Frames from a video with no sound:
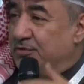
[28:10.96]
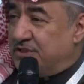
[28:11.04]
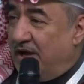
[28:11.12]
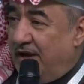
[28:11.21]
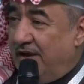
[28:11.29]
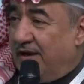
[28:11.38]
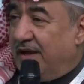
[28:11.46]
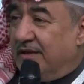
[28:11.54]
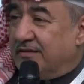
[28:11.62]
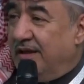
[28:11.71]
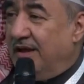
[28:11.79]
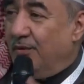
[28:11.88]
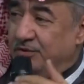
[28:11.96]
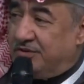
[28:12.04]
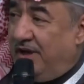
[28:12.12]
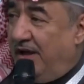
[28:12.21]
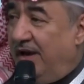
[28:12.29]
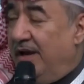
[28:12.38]
and error.
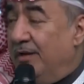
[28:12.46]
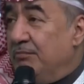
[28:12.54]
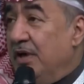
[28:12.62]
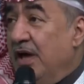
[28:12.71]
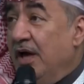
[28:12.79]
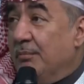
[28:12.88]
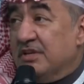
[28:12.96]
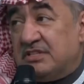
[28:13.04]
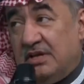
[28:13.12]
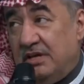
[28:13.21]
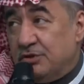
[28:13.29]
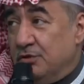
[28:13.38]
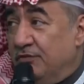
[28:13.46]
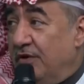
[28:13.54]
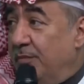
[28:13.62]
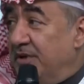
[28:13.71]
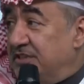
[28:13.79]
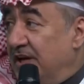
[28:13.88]
Try, fix the error,
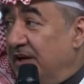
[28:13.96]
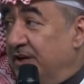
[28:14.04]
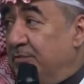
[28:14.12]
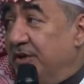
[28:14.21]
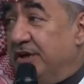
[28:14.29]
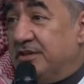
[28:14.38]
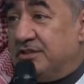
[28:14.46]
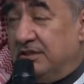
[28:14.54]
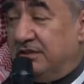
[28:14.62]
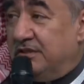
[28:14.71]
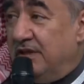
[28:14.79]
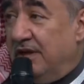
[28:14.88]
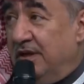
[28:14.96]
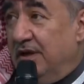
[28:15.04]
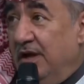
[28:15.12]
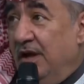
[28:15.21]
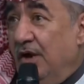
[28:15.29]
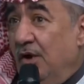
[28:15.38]
try, fix the error,
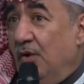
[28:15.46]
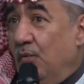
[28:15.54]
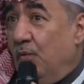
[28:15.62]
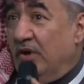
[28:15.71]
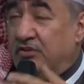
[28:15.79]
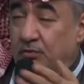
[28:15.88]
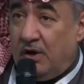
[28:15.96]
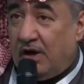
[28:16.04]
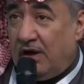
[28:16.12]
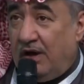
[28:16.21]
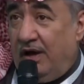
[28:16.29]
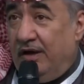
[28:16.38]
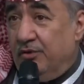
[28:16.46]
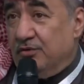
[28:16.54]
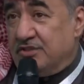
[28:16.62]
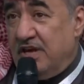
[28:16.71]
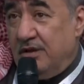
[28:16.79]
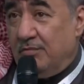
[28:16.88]
and
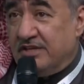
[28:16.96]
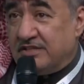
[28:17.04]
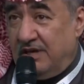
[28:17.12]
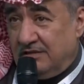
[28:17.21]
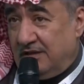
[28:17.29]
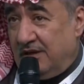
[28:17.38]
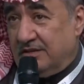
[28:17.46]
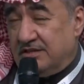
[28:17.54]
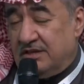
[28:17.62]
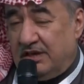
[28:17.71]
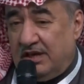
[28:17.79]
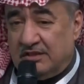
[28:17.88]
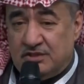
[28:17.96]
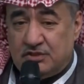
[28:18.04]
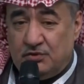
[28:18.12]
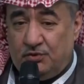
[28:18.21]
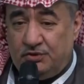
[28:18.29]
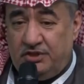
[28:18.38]
frequently. And I
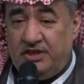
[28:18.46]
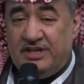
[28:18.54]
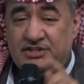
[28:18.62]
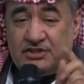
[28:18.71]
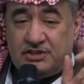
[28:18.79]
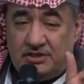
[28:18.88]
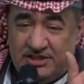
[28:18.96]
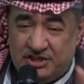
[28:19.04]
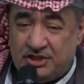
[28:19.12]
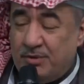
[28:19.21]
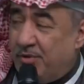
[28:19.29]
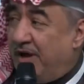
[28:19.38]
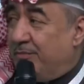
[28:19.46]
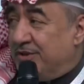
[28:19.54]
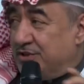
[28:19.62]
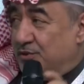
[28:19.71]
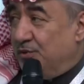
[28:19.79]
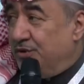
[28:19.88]
know that as the
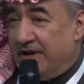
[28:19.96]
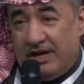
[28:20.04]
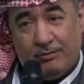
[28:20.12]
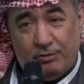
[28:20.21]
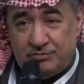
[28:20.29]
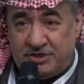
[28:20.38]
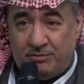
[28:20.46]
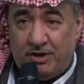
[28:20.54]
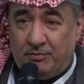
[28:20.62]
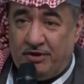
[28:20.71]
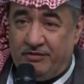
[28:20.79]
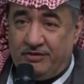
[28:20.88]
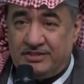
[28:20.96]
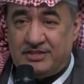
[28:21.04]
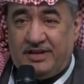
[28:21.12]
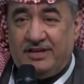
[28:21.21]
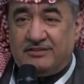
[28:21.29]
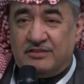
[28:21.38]
Saudi companies,
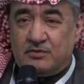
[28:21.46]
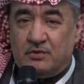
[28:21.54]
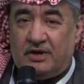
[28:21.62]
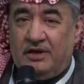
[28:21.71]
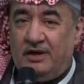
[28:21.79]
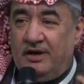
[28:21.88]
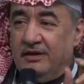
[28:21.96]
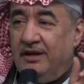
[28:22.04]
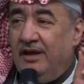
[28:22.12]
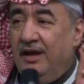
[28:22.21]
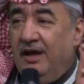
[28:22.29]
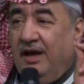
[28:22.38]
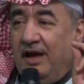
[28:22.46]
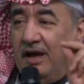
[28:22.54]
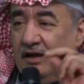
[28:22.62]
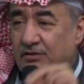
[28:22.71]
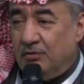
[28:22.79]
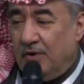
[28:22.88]
and especially of them, they
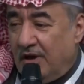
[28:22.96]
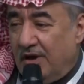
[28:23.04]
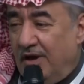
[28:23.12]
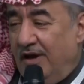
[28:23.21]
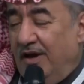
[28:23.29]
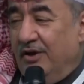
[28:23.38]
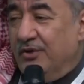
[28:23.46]
are youth.